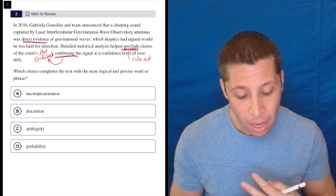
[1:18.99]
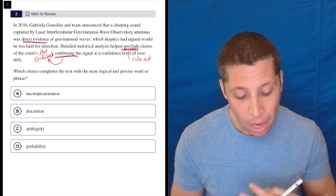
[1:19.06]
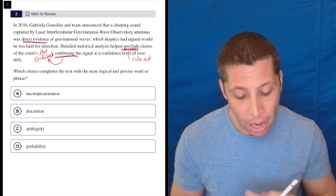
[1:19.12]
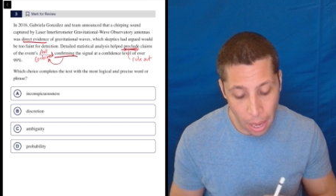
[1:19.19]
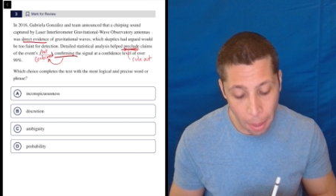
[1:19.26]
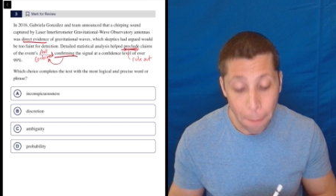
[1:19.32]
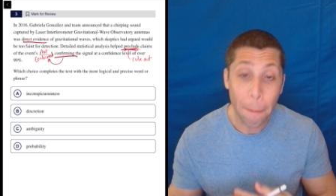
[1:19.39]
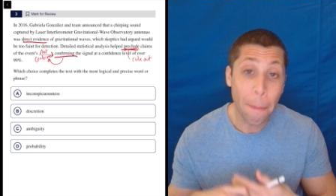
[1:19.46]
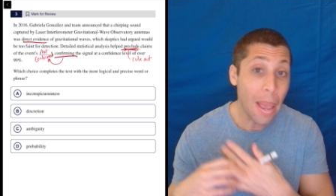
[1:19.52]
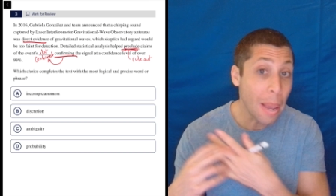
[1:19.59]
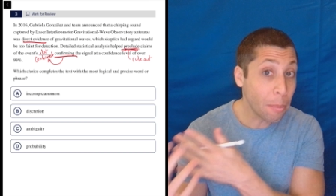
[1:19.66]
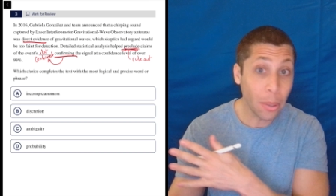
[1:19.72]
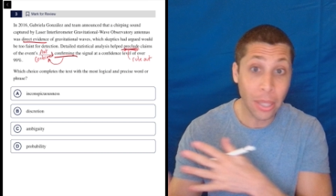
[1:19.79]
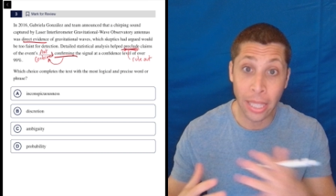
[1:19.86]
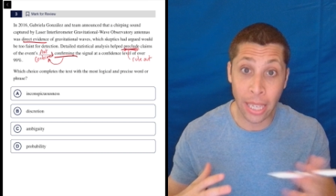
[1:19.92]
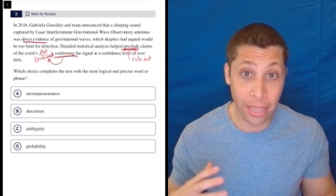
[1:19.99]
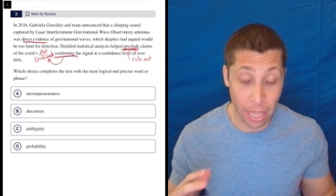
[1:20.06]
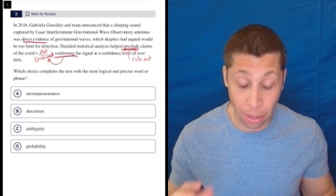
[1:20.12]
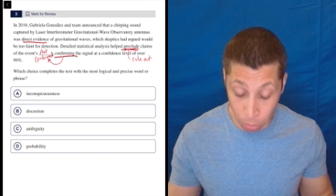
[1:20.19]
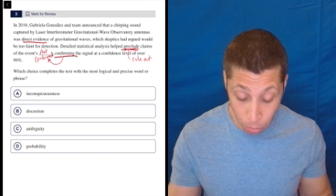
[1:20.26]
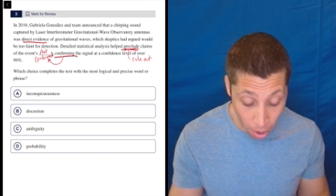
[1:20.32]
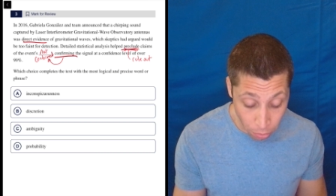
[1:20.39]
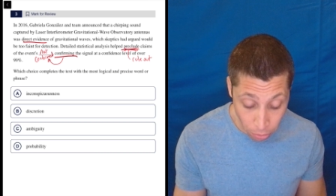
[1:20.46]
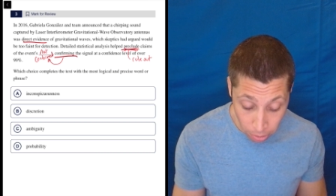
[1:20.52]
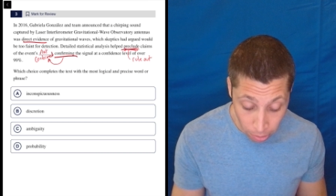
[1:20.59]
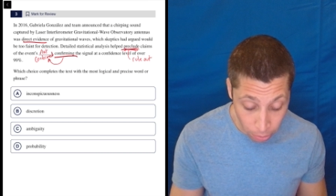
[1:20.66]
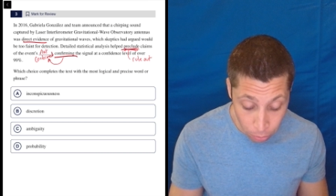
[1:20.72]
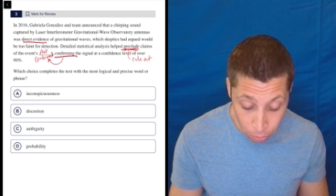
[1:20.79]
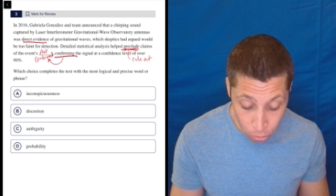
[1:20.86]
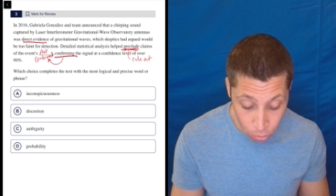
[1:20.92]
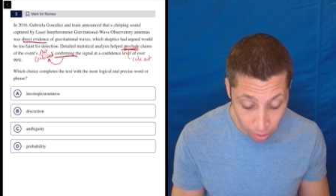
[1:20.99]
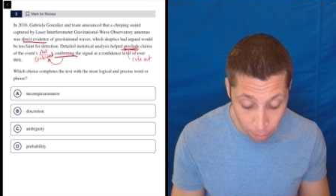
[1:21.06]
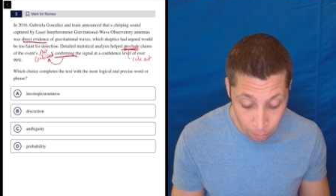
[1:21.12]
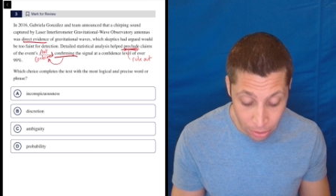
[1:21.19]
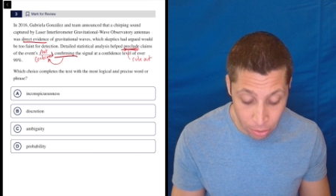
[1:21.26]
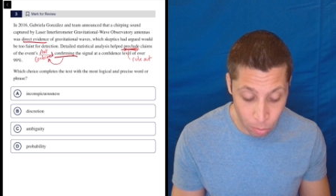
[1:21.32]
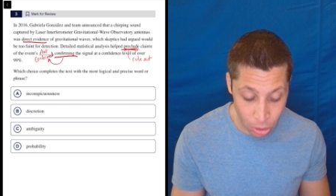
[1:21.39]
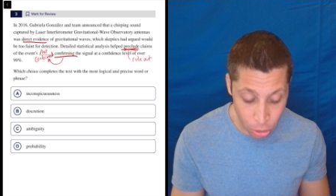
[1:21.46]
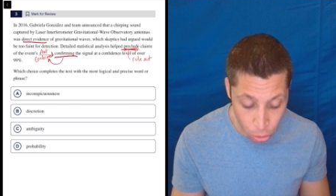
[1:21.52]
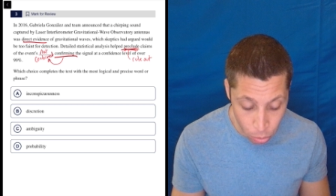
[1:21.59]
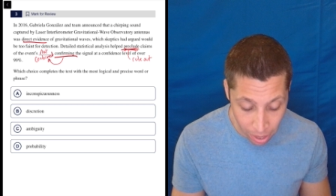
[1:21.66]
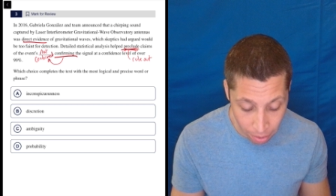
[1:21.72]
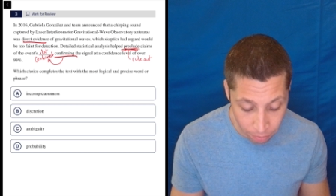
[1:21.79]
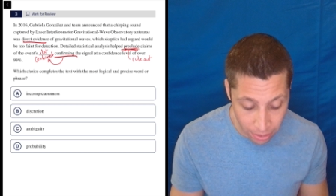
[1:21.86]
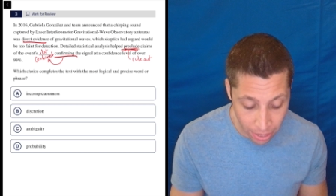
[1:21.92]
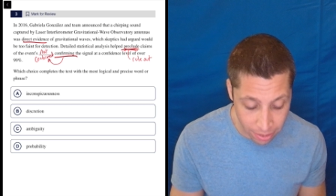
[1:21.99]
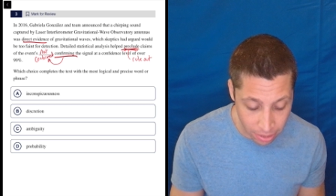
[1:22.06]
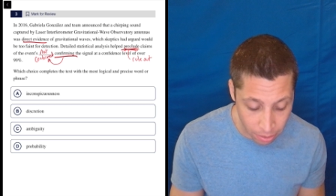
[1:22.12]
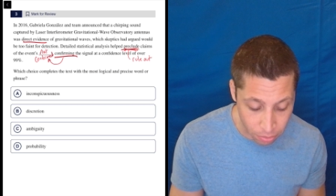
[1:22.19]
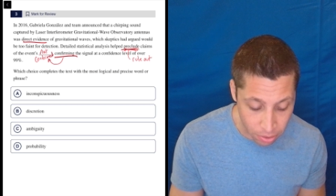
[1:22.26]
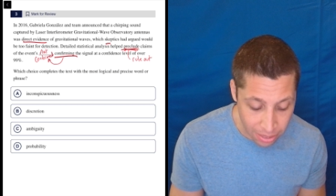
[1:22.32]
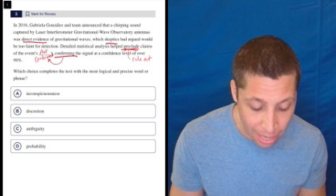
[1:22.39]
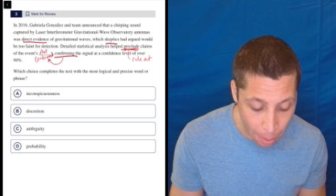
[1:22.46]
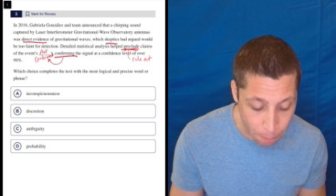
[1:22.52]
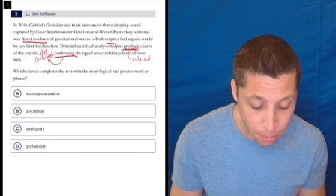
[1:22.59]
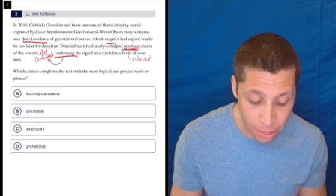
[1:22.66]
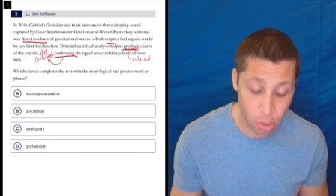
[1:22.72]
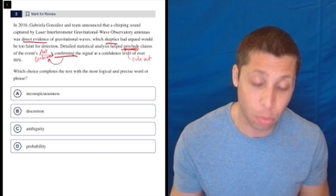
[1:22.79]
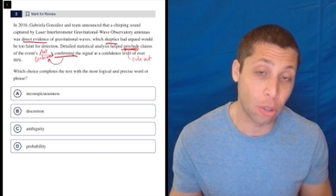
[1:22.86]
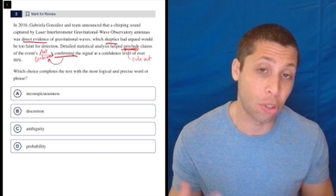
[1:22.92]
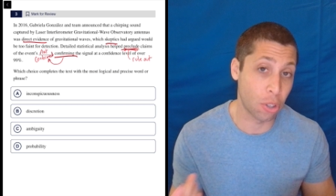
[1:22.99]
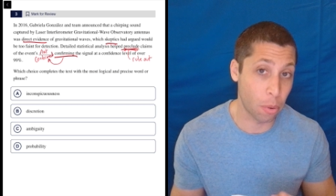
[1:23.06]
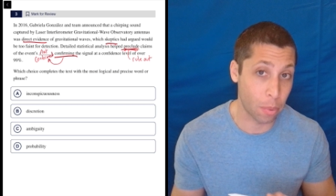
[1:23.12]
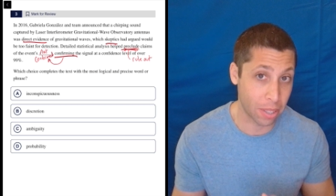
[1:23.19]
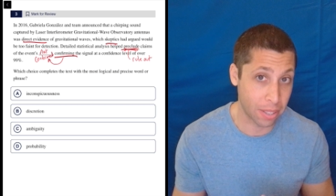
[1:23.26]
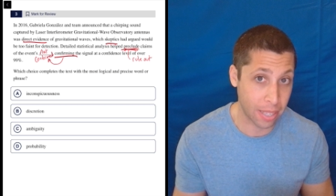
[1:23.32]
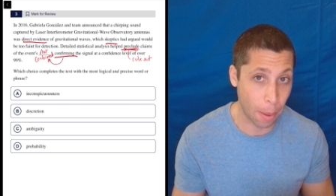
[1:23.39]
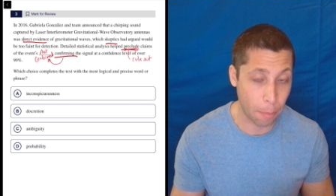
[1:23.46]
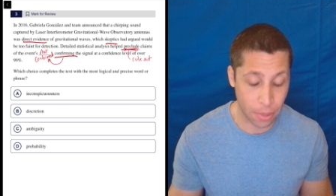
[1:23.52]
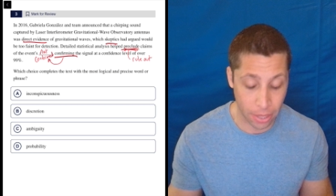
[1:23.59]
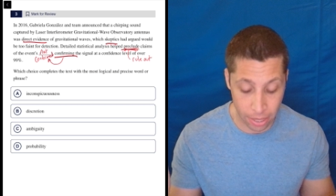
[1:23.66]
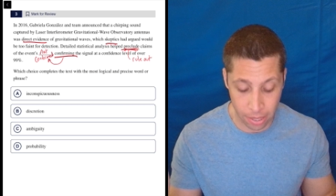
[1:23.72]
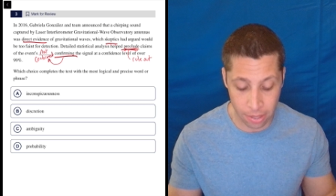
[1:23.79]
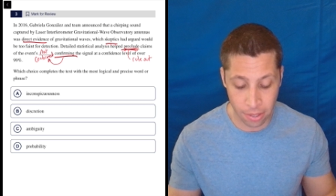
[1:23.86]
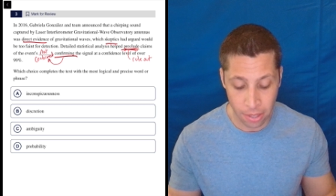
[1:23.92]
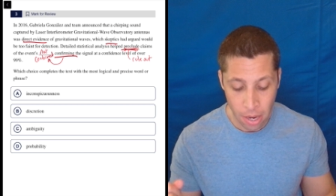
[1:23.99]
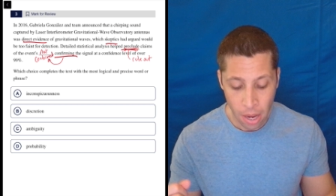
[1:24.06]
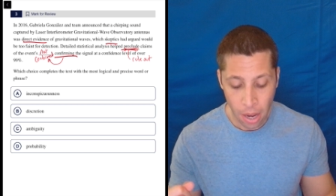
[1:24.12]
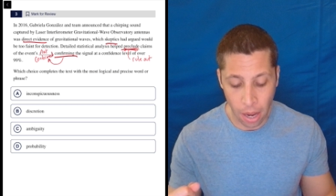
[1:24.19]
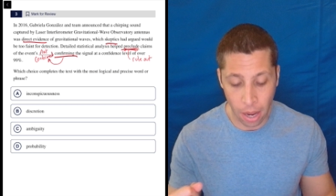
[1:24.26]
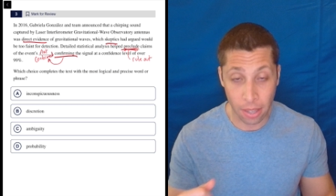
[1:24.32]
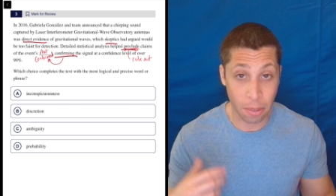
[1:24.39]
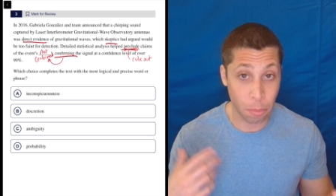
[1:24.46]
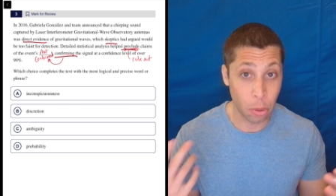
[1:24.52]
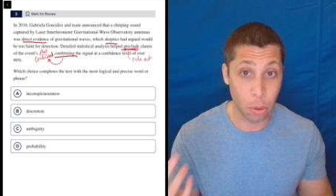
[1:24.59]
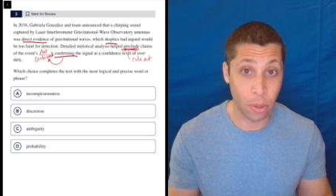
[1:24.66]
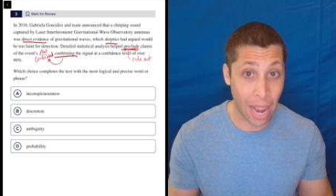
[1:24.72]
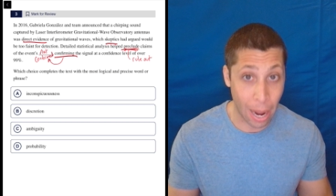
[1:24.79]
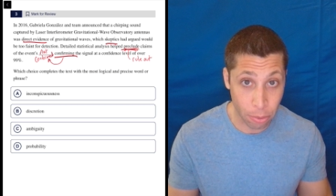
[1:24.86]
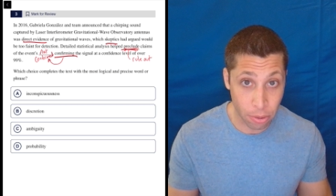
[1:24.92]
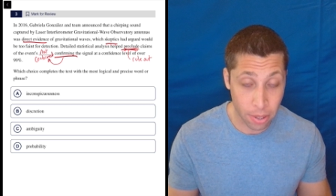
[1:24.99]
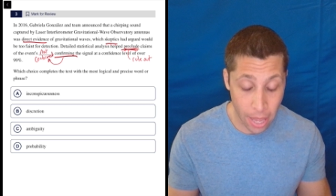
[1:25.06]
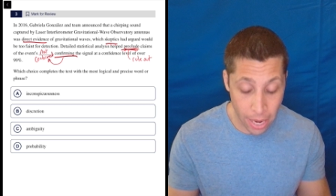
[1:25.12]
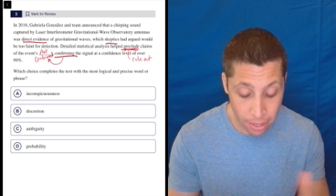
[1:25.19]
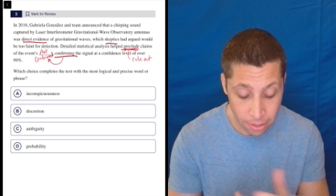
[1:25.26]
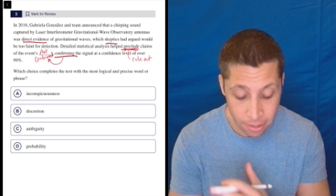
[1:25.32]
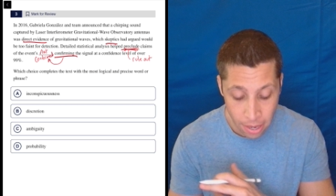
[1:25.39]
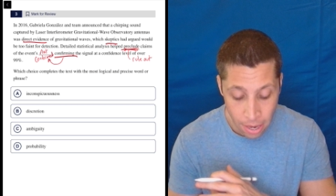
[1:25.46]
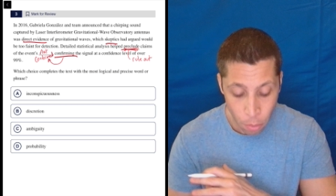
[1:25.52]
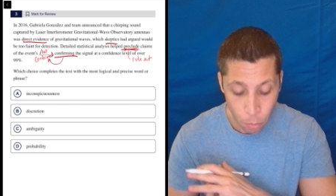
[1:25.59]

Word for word: Um, maybe we can get that through other clues, right? We, we do have the idea of skeptics. We should know what a skeptic is, uh, someone who doubts things.